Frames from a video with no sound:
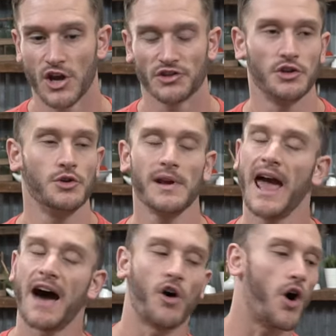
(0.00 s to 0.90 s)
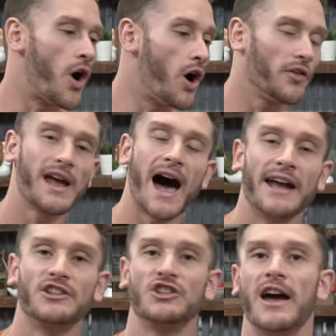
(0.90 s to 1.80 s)
So you can have all the
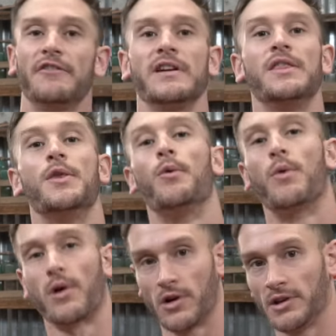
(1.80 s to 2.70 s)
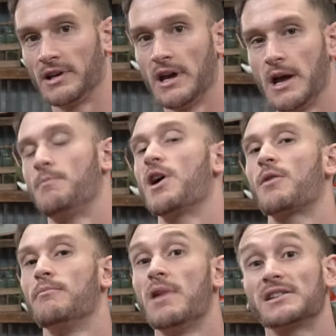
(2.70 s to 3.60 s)
IGF in the world, but
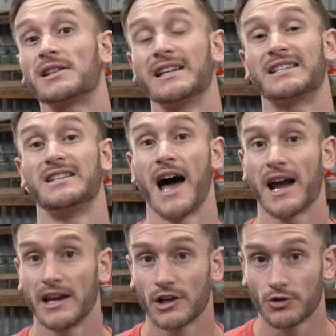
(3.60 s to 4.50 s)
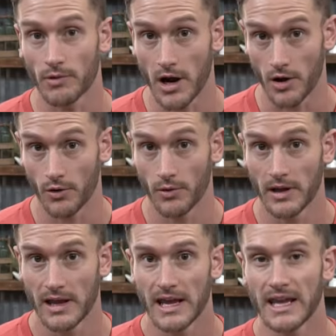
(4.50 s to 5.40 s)
your muscle is not going to grow
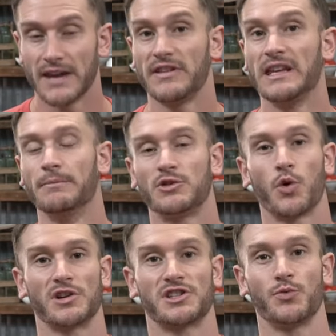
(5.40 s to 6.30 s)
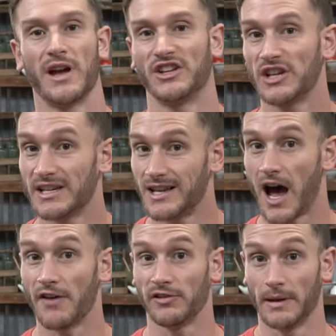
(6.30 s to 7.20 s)
if the mTOR switch is
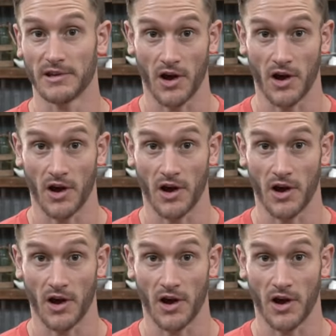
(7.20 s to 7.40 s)
not flipped